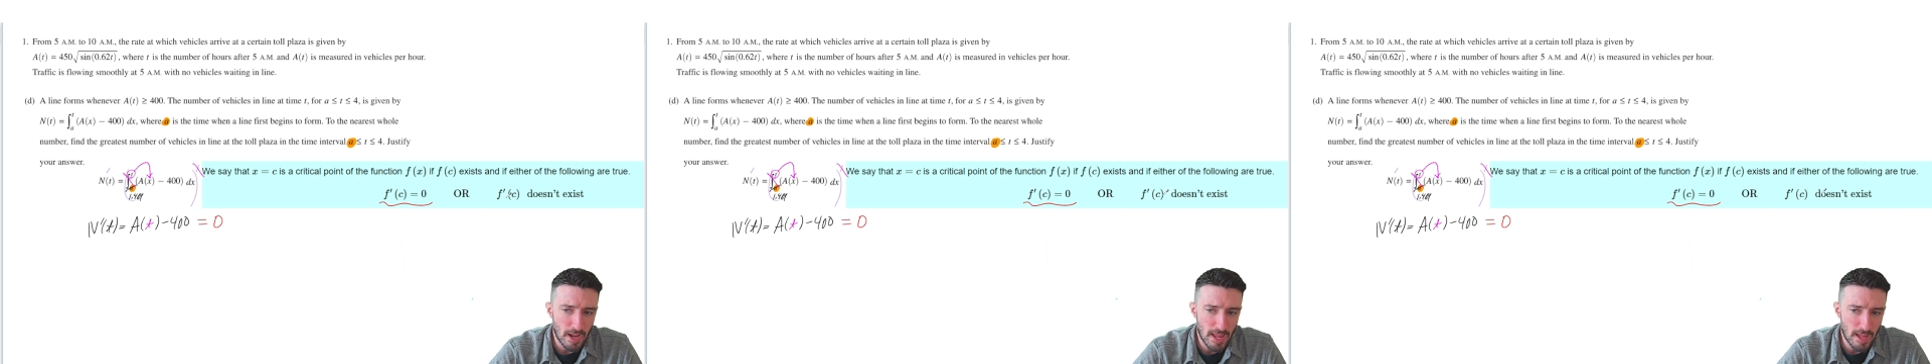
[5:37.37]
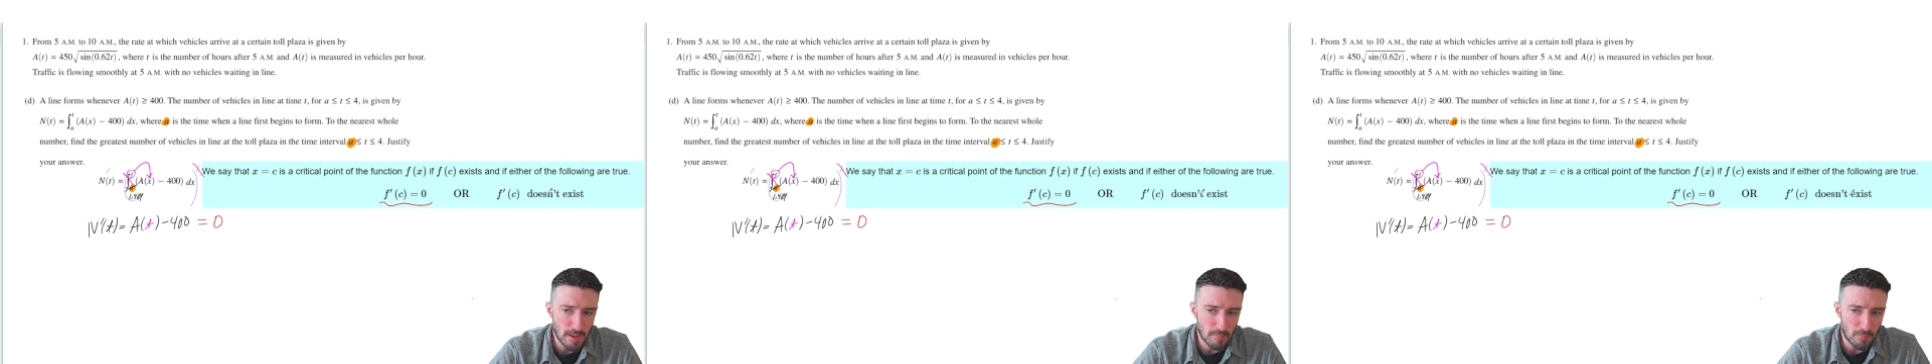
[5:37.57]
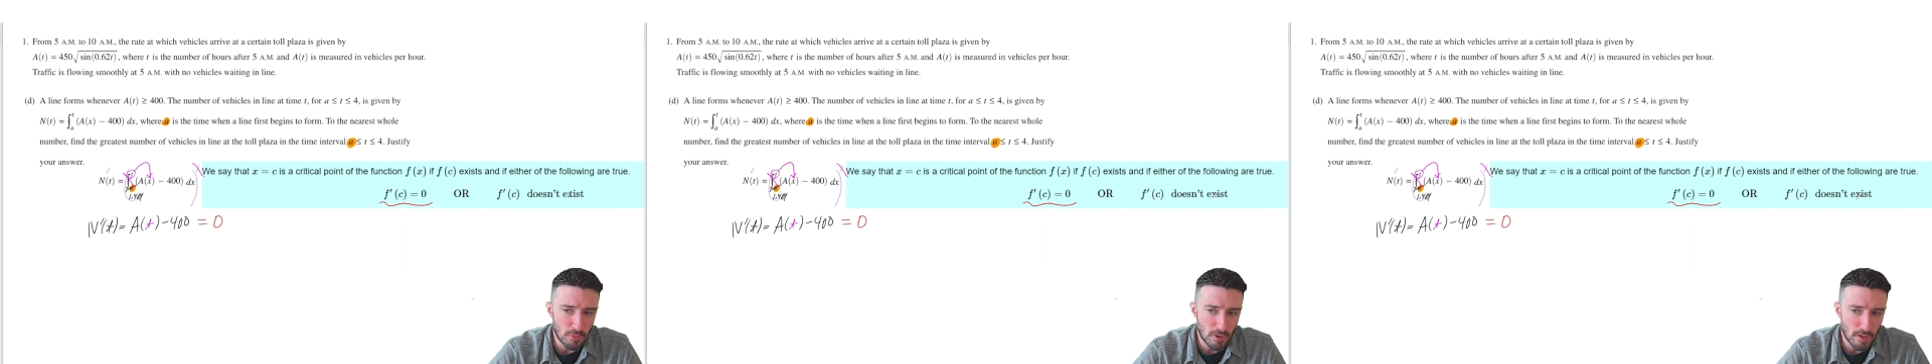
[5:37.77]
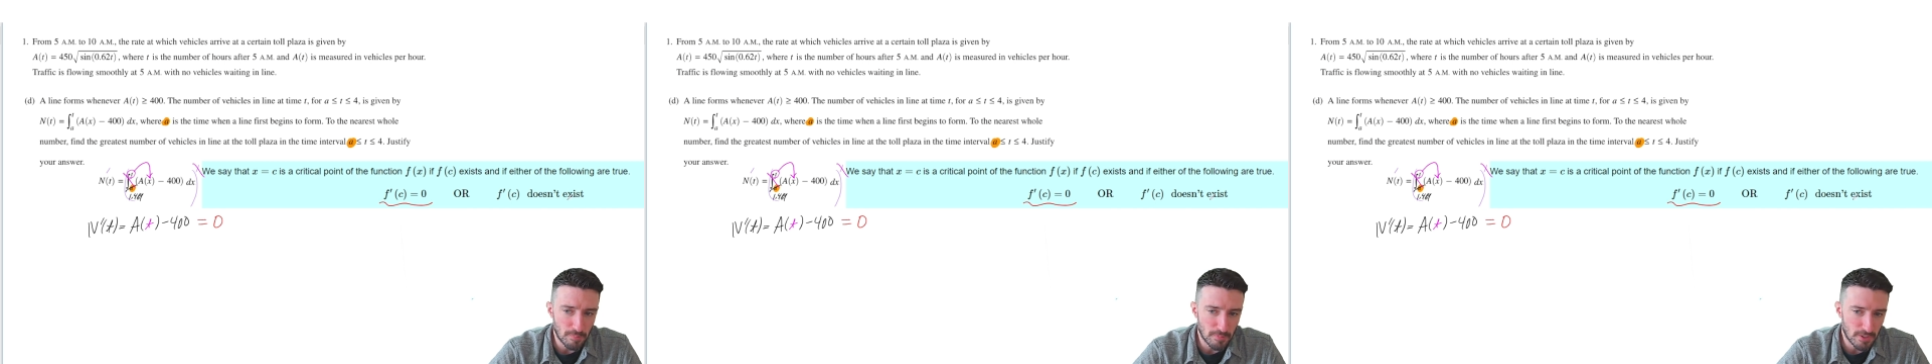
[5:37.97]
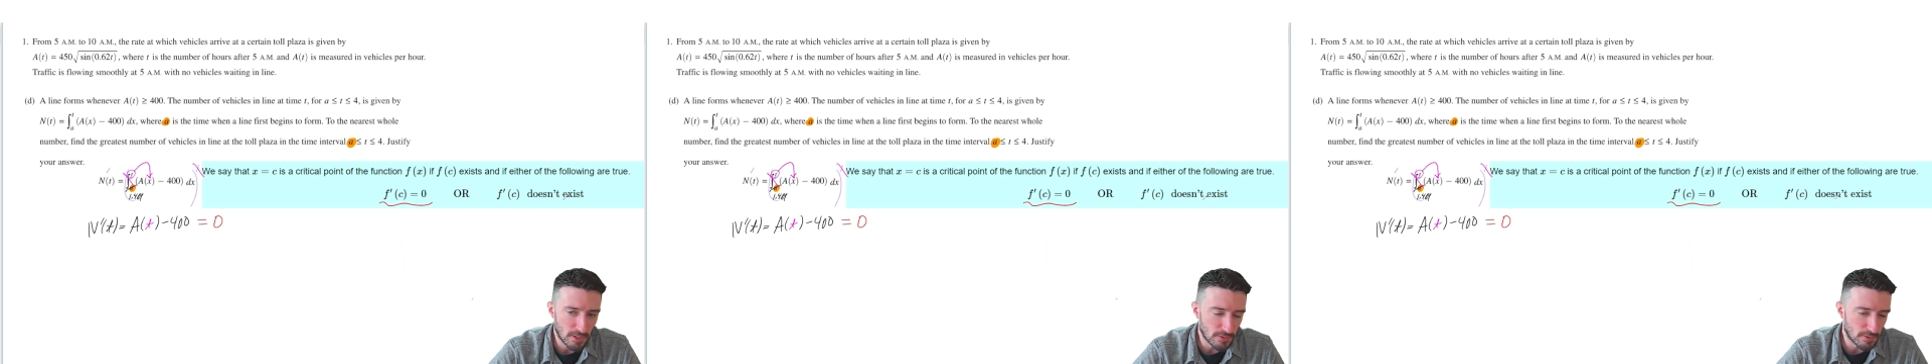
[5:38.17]
n prime
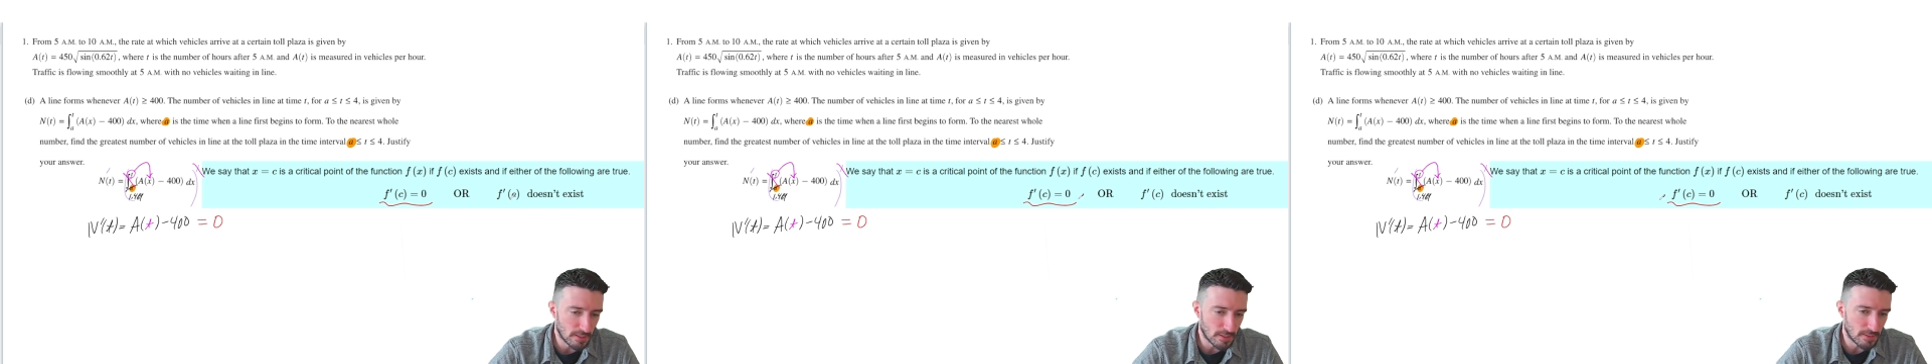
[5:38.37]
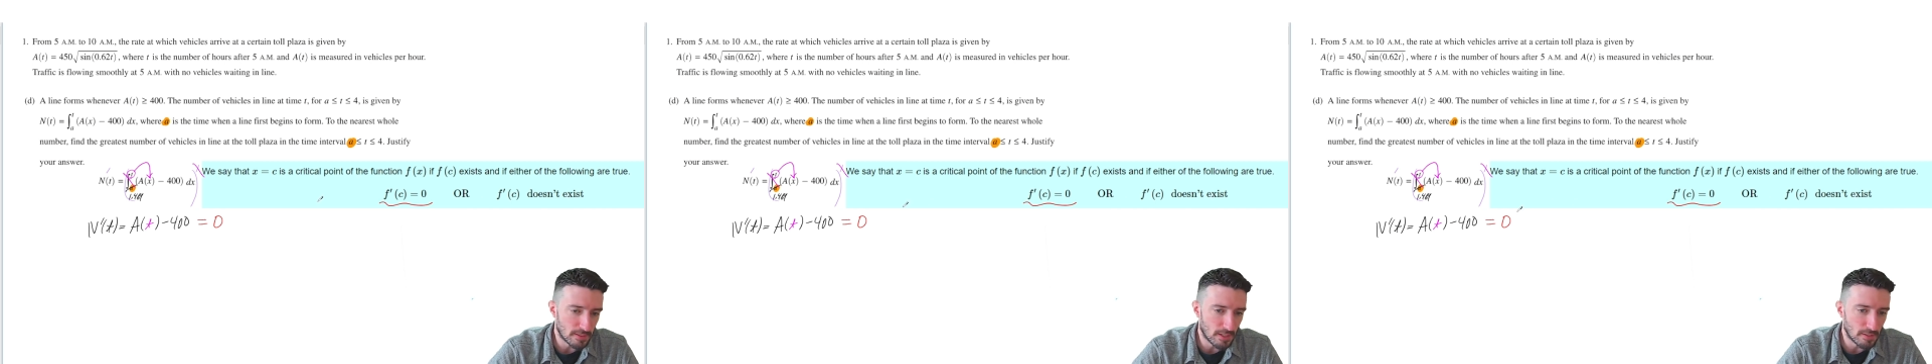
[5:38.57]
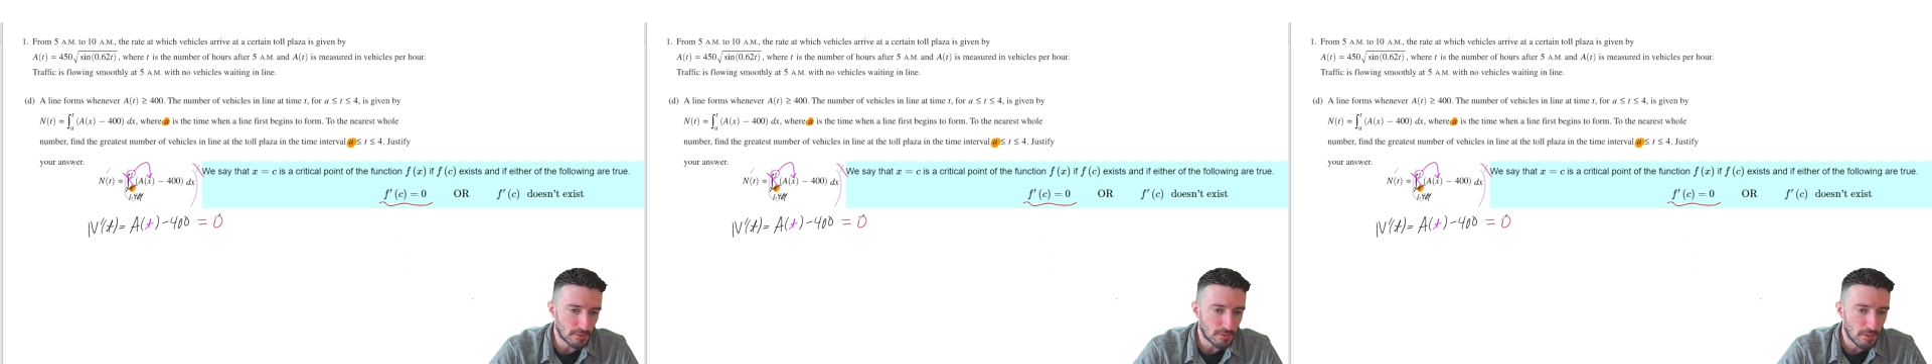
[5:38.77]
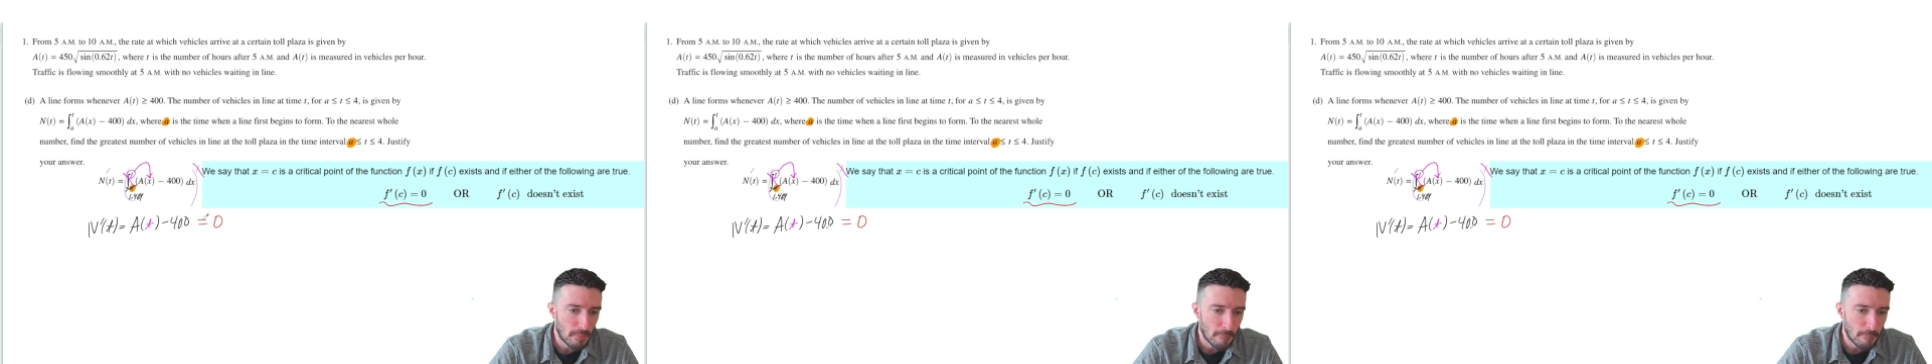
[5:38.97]
doesn't exist.